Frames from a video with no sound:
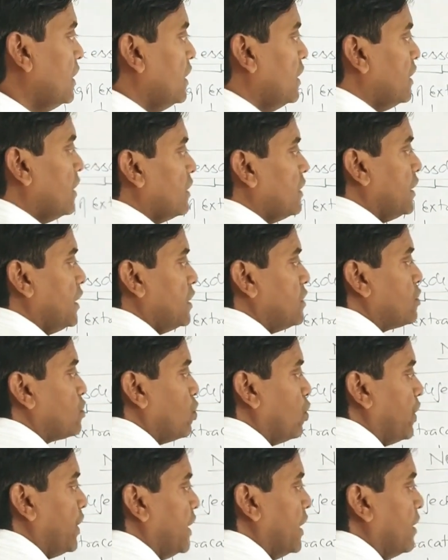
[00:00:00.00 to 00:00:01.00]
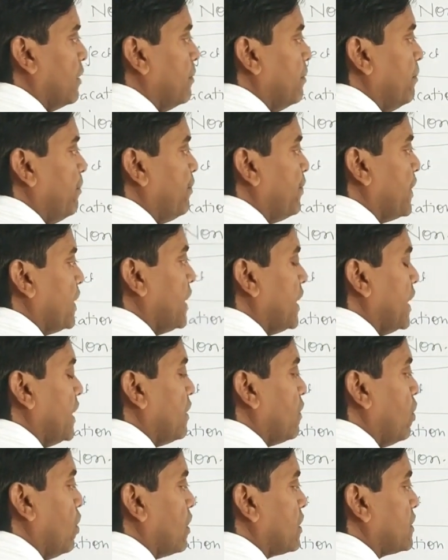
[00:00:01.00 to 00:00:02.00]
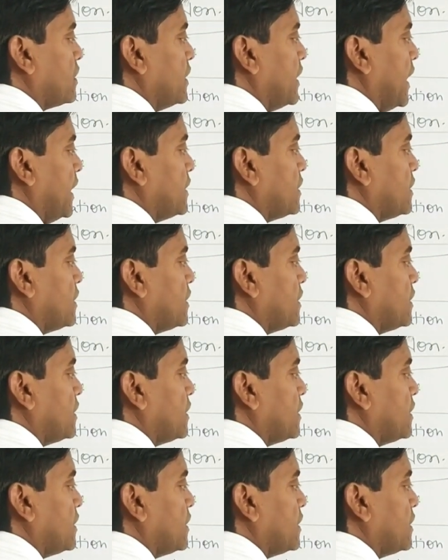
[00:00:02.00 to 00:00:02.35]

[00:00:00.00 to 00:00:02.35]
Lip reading: This sodium get oxidized